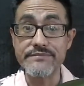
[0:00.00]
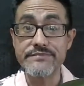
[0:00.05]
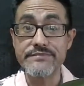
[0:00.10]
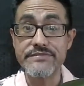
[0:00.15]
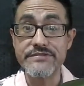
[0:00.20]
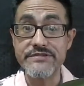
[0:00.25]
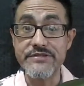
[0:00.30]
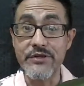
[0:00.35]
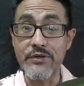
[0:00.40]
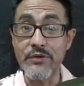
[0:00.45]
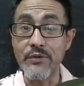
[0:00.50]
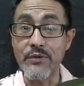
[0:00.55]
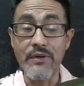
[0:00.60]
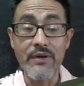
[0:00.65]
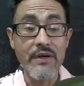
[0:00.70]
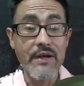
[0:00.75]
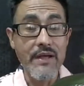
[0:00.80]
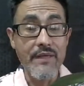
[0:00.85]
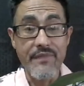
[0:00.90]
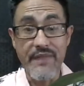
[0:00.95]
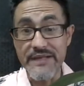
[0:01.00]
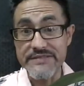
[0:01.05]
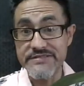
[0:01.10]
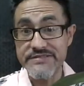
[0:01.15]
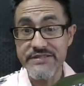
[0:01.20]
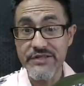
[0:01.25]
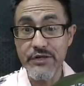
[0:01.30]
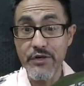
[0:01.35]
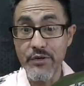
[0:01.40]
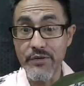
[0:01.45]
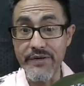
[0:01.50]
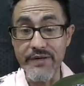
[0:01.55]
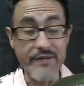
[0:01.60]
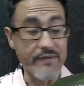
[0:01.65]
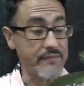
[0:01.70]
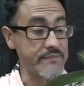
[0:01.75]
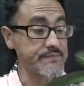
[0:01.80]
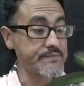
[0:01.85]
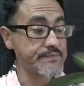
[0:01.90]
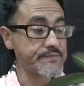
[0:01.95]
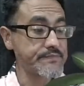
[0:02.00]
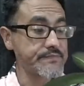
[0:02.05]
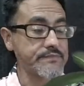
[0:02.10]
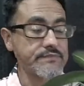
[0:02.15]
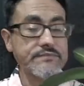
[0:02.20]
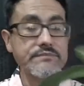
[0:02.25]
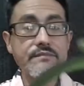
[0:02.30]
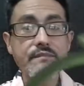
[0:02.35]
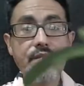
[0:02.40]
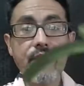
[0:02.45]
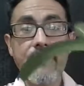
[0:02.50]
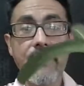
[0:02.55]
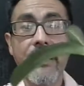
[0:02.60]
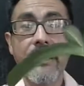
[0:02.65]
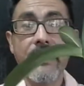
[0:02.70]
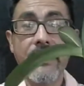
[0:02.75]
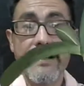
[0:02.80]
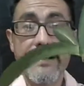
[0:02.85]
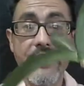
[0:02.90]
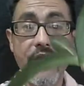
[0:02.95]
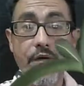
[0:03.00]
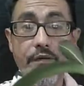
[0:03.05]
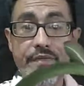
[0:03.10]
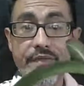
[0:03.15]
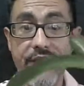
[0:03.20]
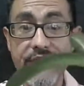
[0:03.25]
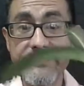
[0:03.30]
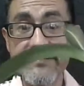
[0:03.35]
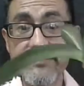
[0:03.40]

So that's the goal here. Now this